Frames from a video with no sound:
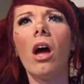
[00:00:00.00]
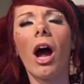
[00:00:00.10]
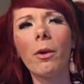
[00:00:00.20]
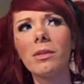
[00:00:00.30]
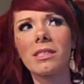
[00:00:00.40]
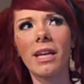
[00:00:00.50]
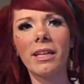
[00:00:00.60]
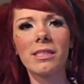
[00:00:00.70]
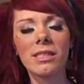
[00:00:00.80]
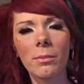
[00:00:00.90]
I would say,
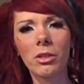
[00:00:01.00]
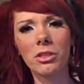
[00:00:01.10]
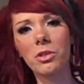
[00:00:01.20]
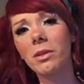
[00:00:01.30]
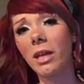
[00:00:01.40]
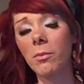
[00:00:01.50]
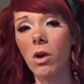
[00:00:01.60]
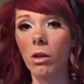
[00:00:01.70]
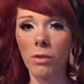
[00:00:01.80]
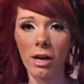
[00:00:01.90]
is similar to a game
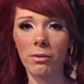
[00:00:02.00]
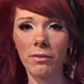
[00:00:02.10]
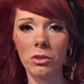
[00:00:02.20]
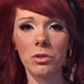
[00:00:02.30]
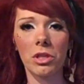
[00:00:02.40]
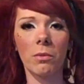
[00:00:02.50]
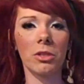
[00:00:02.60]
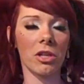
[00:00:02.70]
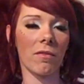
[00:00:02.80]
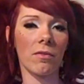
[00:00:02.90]
called Rock Revolution,
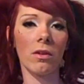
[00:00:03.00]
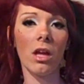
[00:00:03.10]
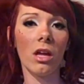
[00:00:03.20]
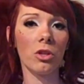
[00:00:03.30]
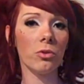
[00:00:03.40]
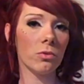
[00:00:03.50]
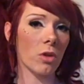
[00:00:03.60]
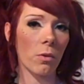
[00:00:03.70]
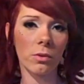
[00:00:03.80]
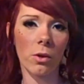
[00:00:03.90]
which if you
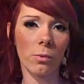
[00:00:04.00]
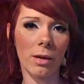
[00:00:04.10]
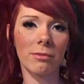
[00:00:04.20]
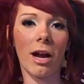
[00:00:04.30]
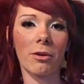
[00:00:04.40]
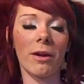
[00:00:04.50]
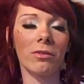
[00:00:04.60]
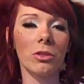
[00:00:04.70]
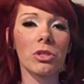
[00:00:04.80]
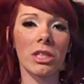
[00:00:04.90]
don't know what Rock
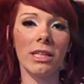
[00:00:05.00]
Revolution